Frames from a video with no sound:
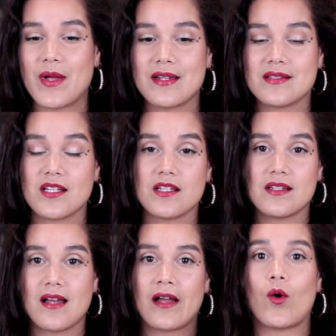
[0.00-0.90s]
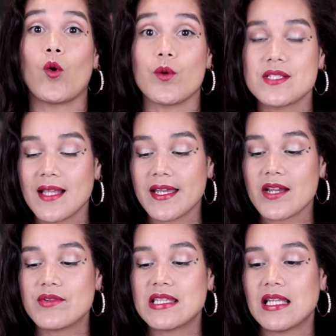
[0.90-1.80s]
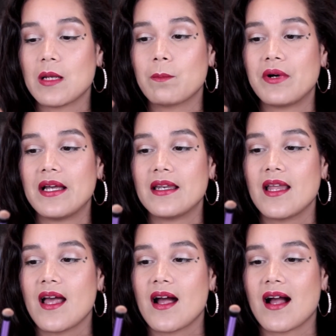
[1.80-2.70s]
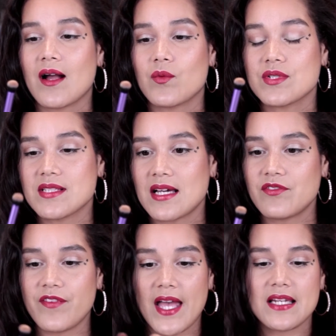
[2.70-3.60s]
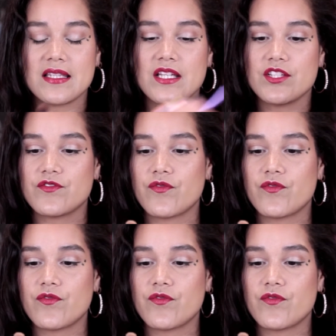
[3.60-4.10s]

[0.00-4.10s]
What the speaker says: I didn't say I always like everything, but I was not a fan of these.